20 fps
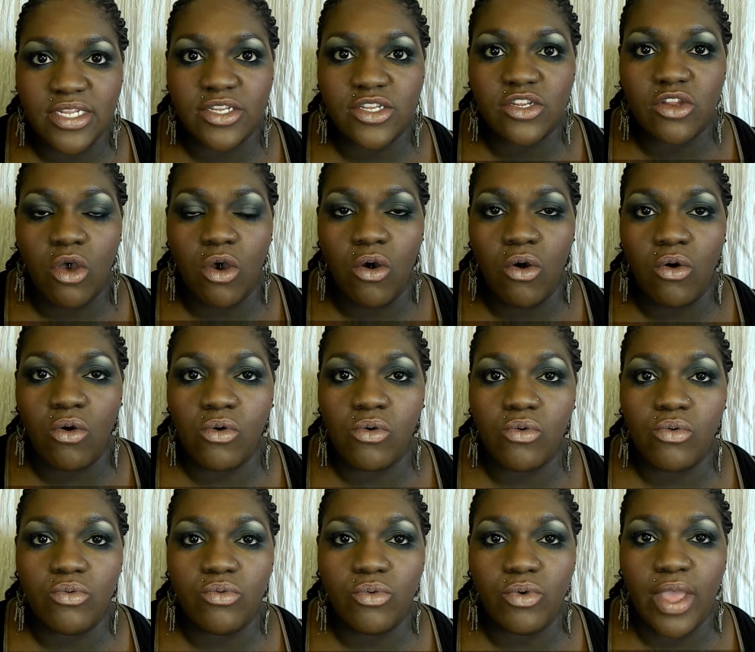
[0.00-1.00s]
And
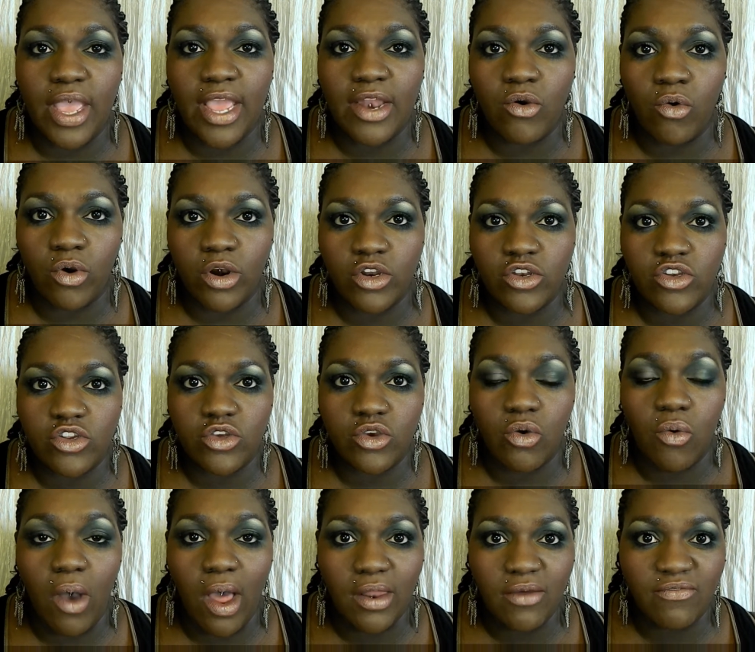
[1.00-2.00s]
so in order to
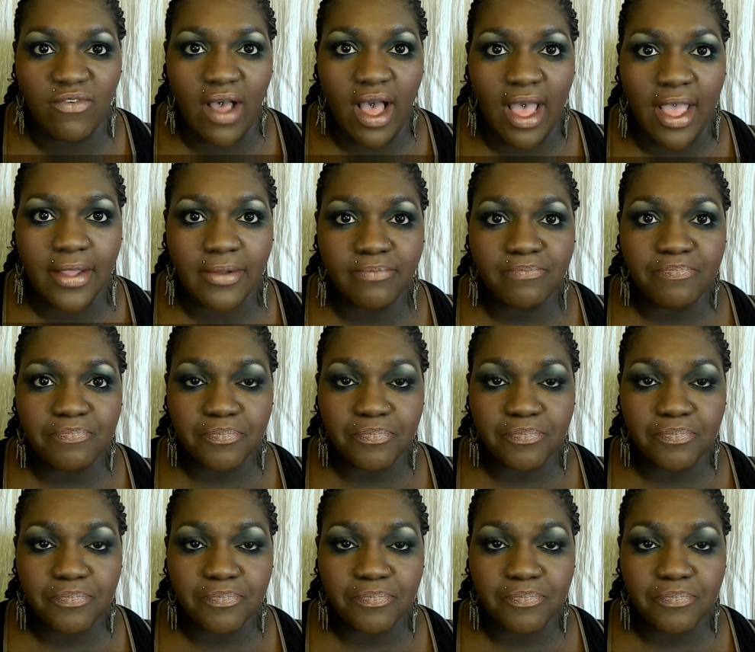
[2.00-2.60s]
qualify